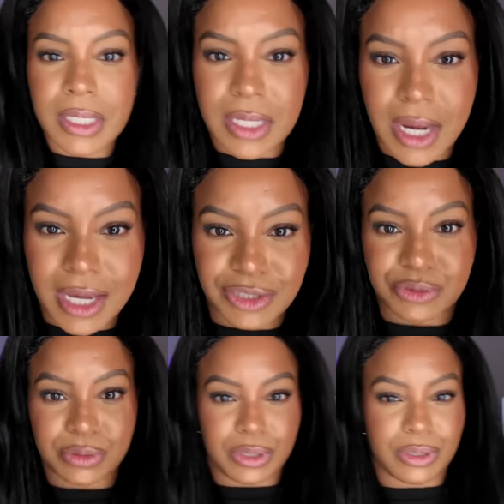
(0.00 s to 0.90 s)

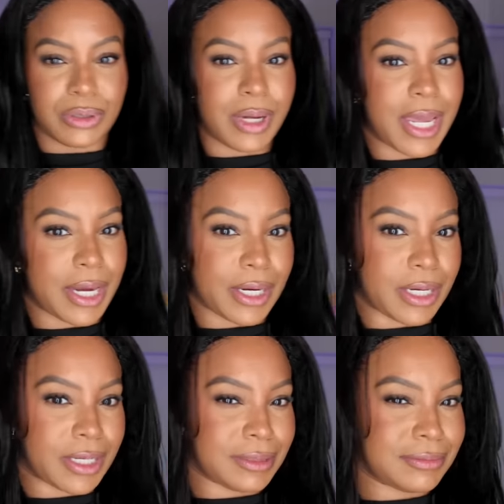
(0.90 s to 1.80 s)
natural
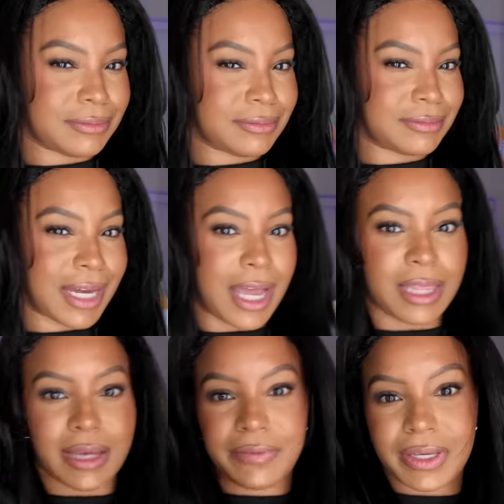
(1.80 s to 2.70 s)
hair. I
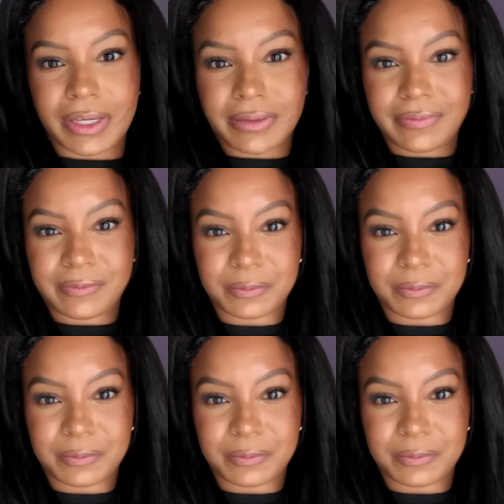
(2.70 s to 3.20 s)
love it.